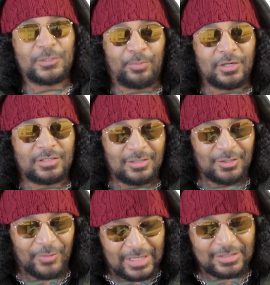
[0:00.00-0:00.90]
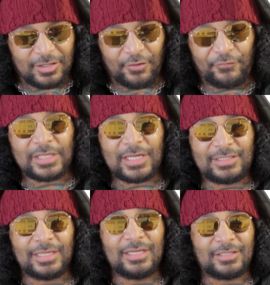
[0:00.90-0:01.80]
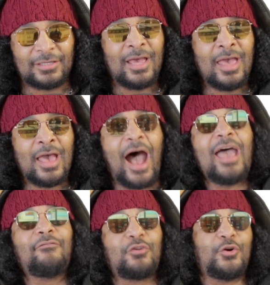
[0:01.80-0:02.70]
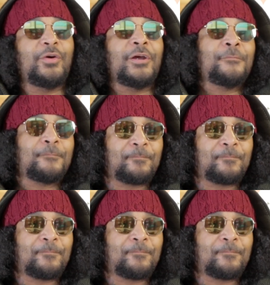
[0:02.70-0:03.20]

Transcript: this person directly to their face. I said, listen, I have a career.